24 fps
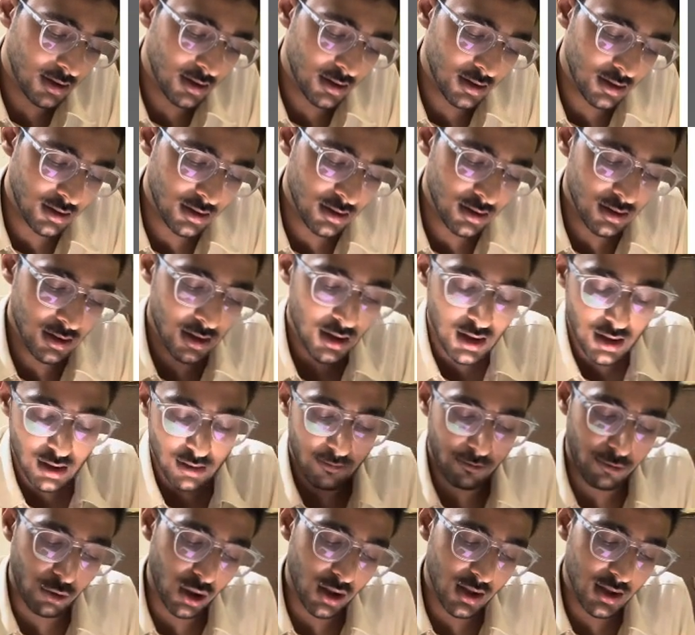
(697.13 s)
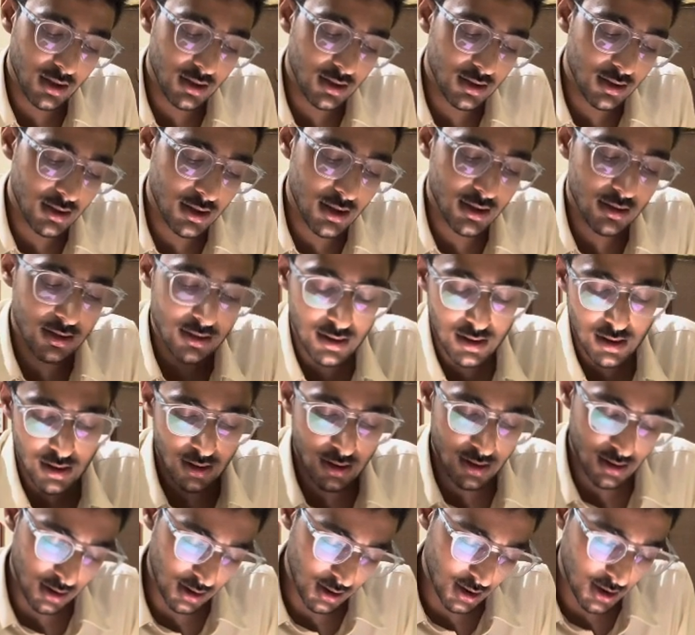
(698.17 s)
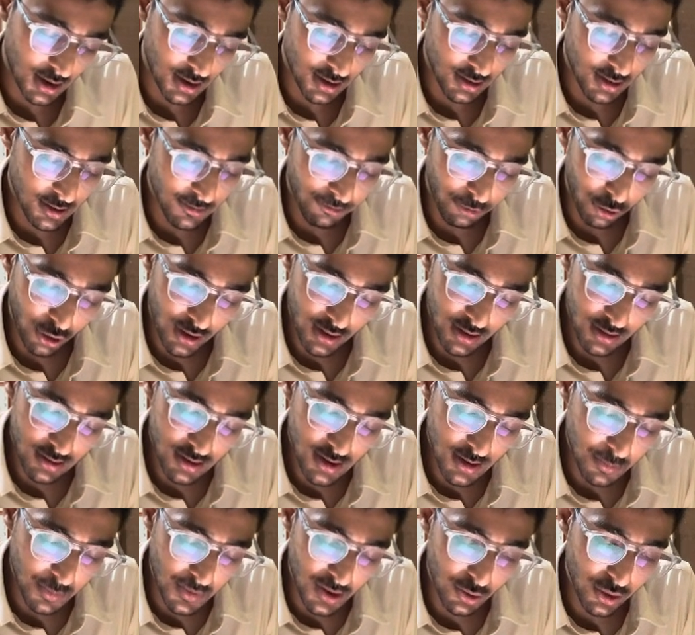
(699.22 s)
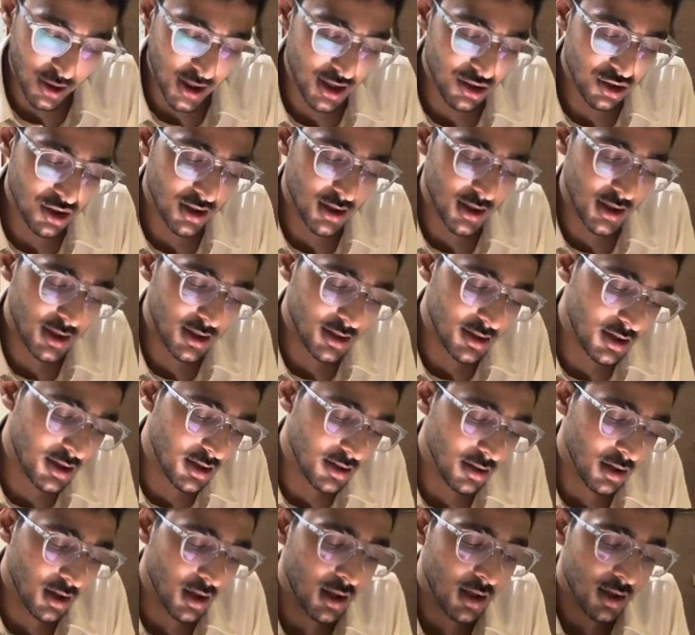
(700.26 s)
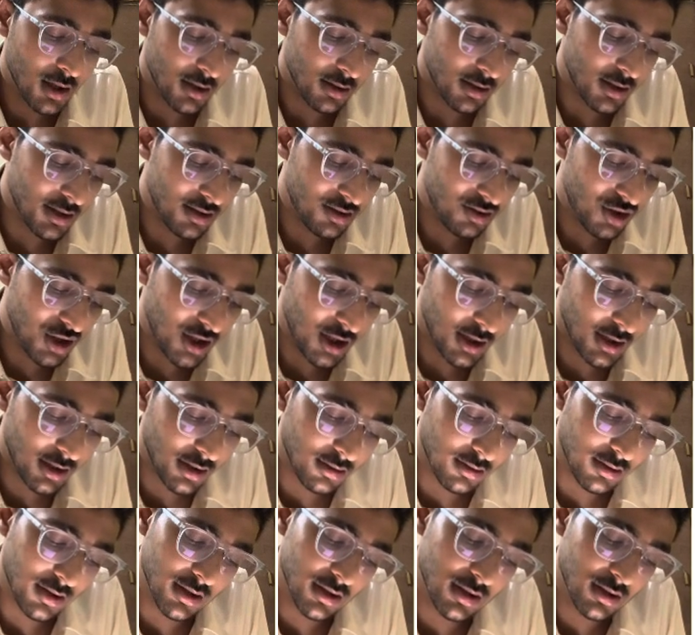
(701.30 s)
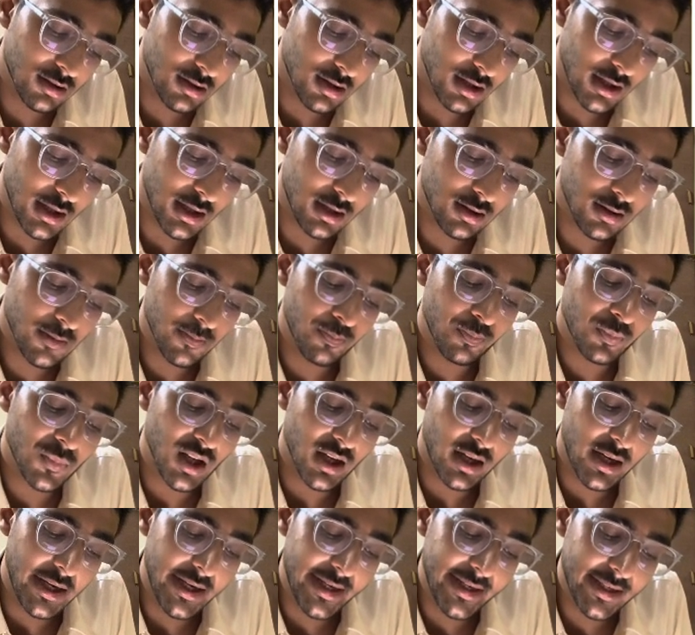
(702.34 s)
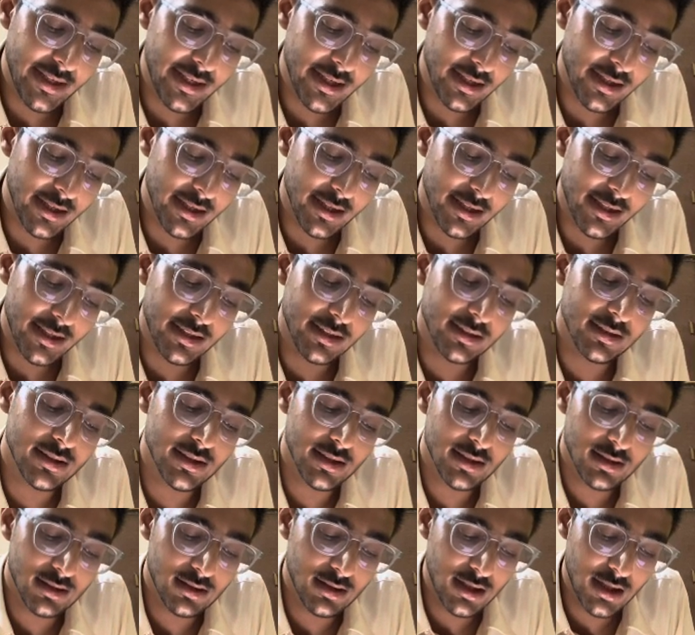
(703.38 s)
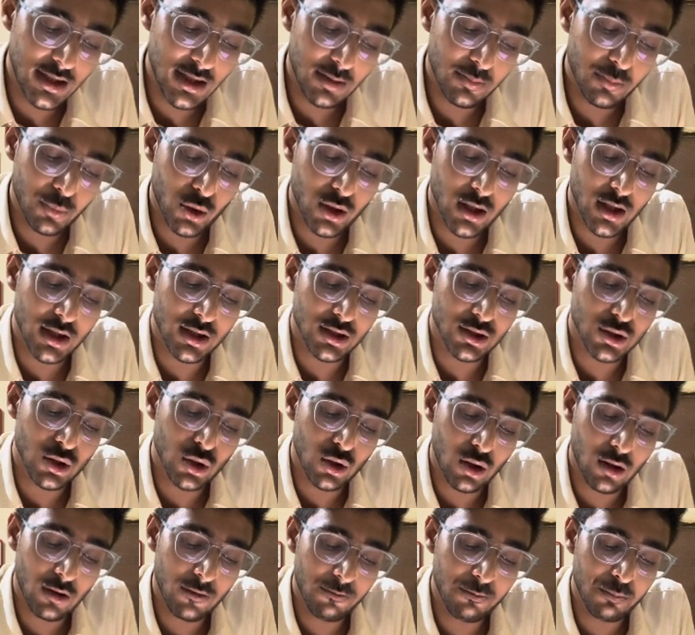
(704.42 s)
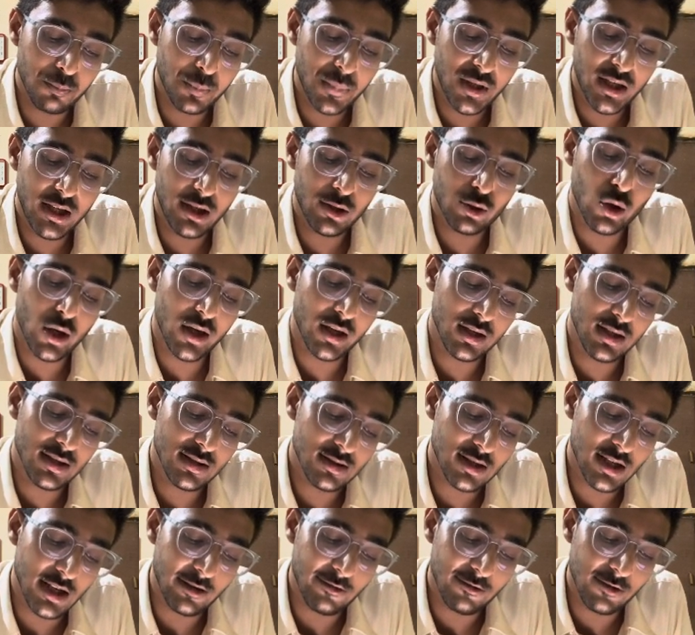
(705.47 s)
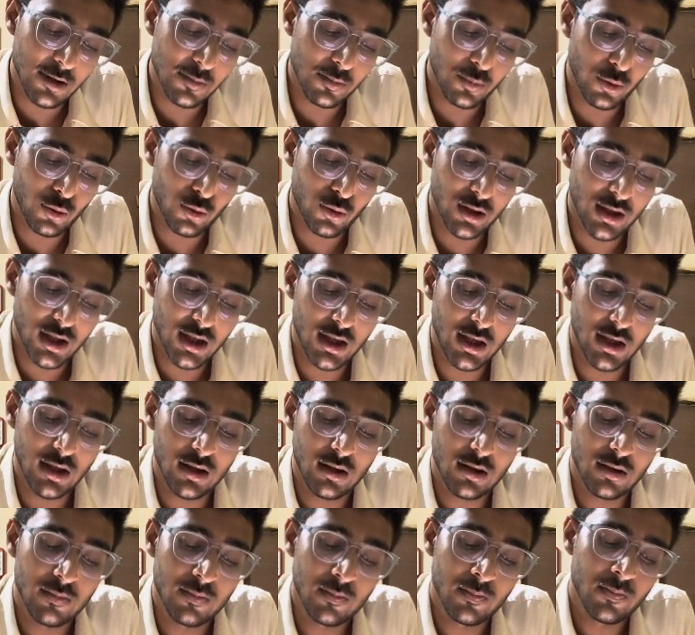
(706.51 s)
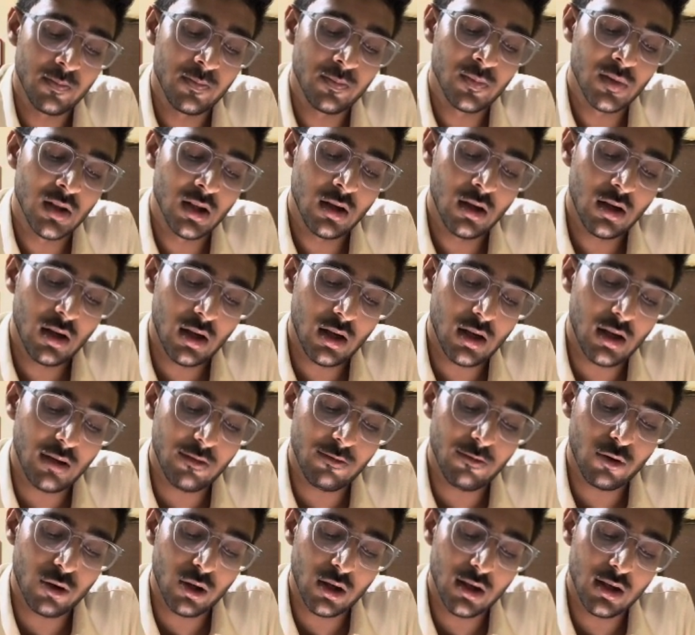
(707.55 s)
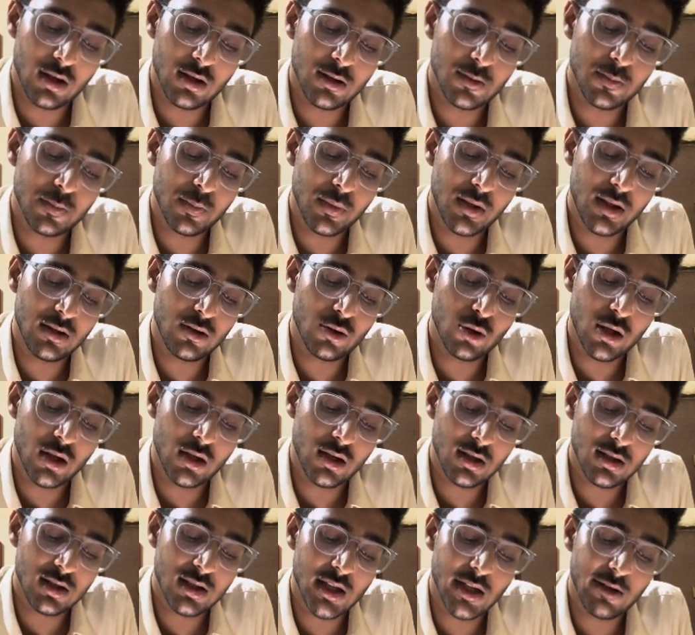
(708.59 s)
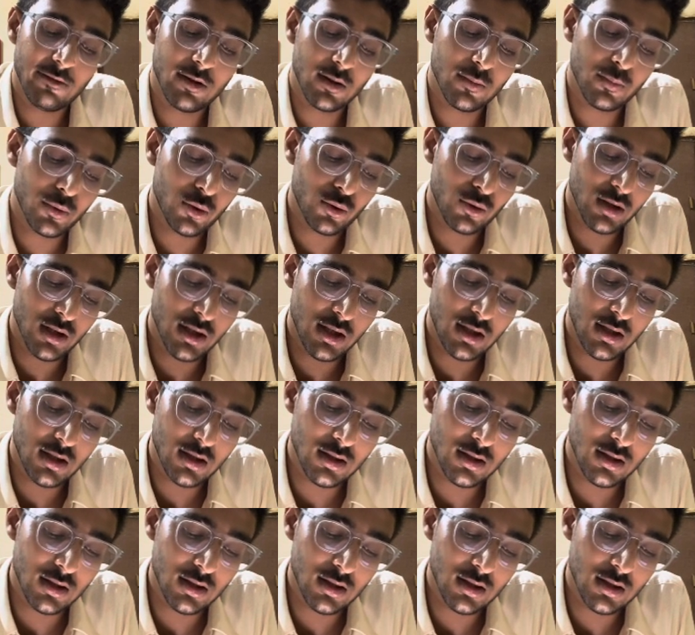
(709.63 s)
What does the mutation in this gene does is it decreases the production of P27 protein. And what does P27 protein does?